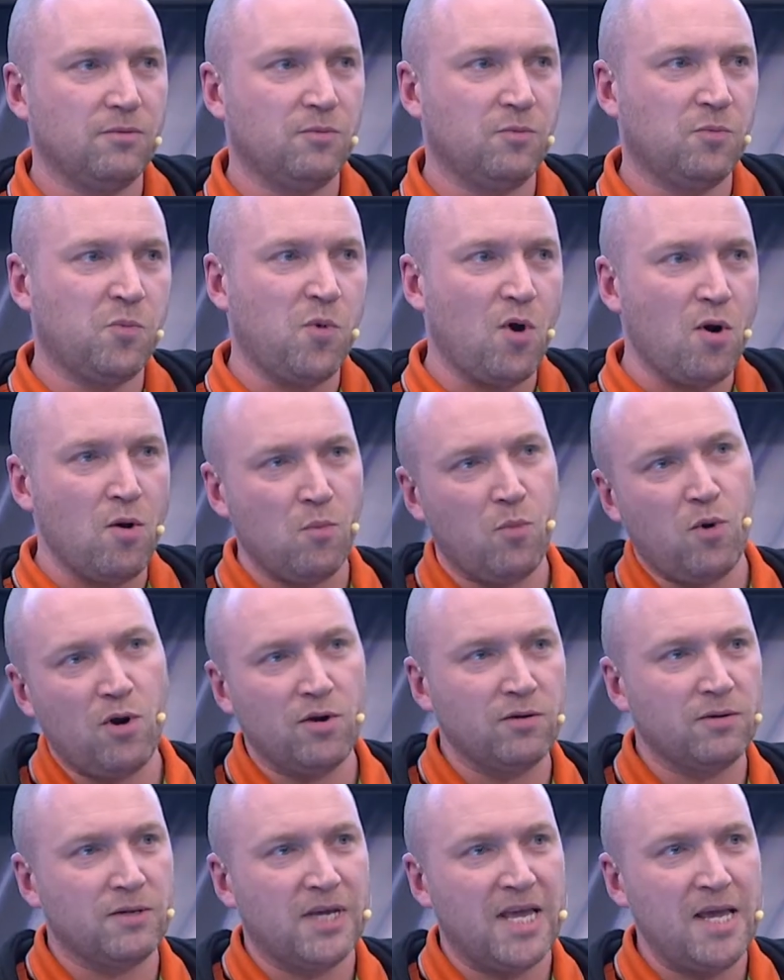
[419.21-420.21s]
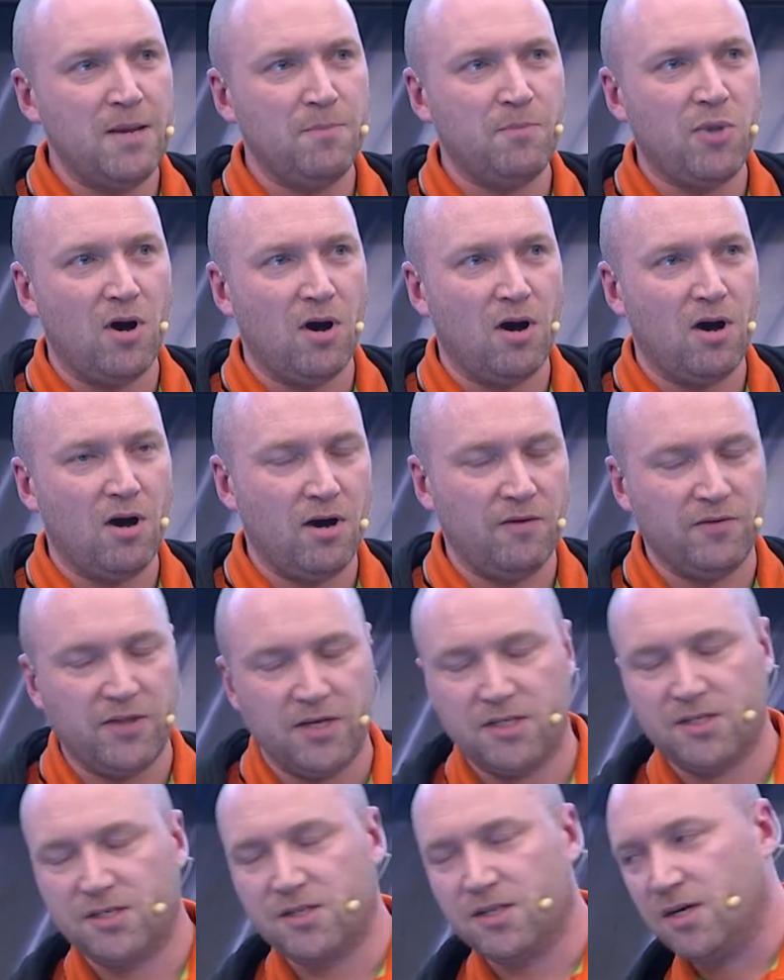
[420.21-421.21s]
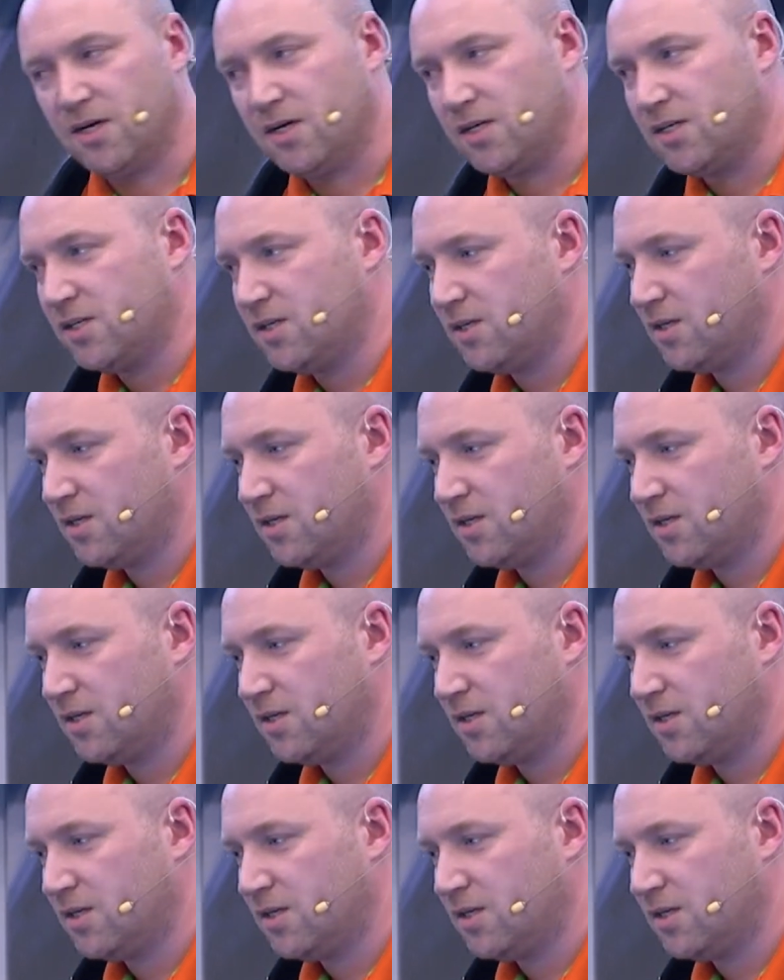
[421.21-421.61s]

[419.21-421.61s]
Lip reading: one key part of this that